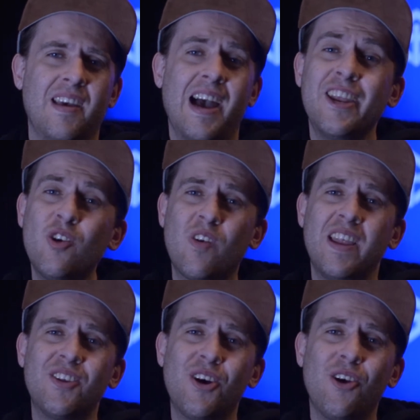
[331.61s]
I know
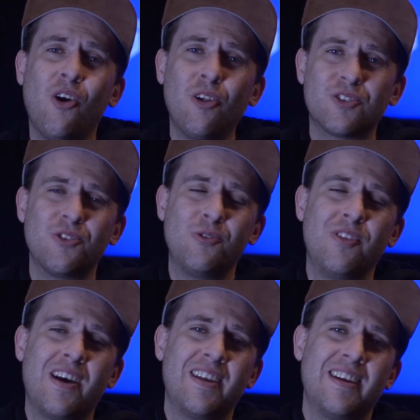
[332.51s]
right now also
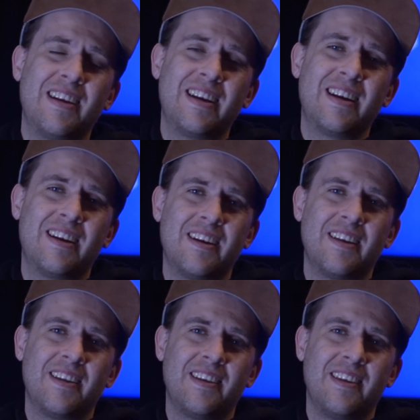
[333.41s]
that
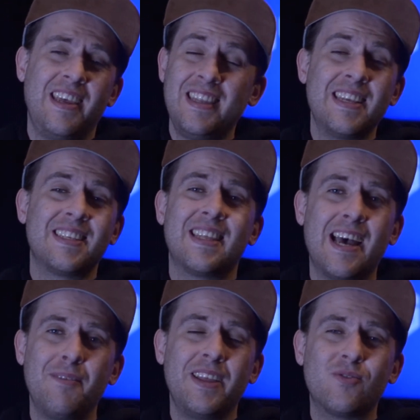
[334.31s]
in this
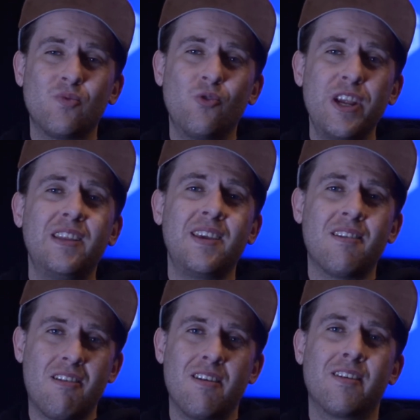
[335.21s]
time, it's really
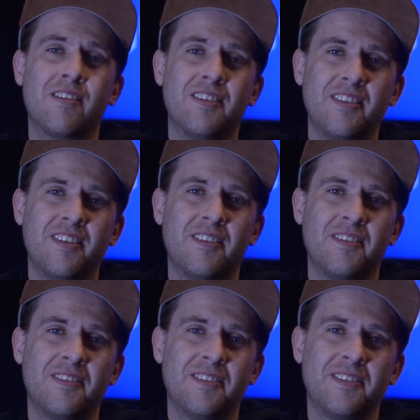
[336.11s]
hard
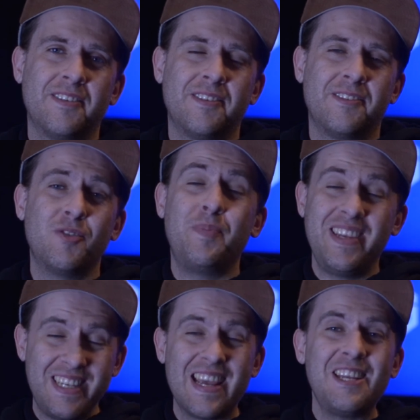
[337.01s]
to be
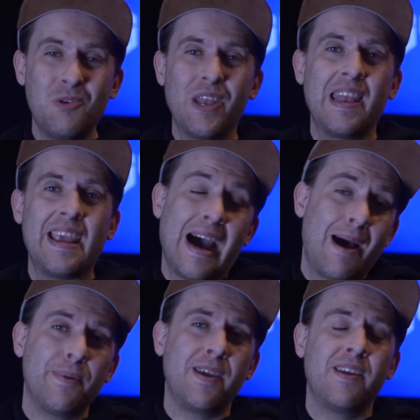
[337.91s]
genuinely
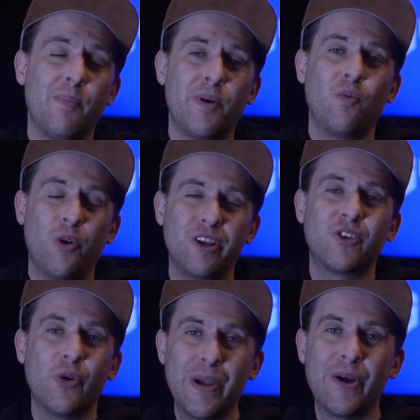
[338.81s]
happy about what is
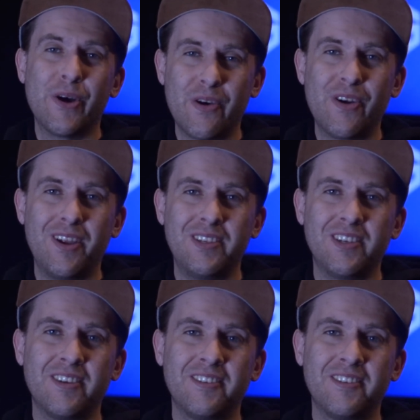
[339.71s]
going on around you.